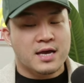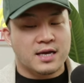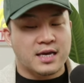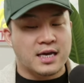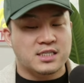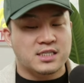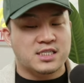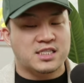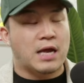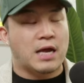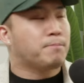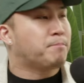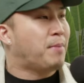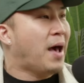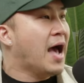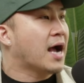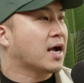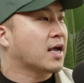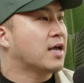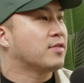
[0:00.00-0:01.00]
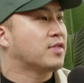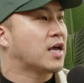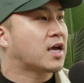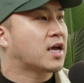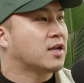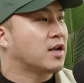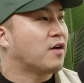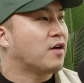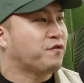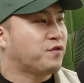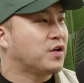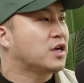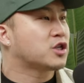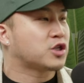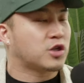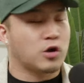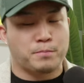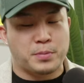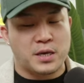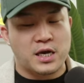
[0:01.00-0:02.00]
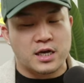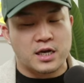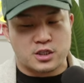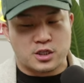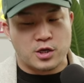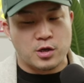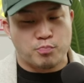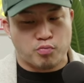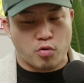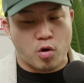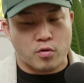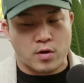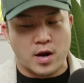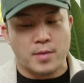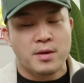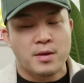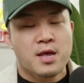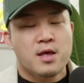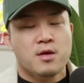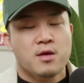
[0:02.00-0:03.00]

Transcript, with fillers: get sent back and they cannot finish their PhD program.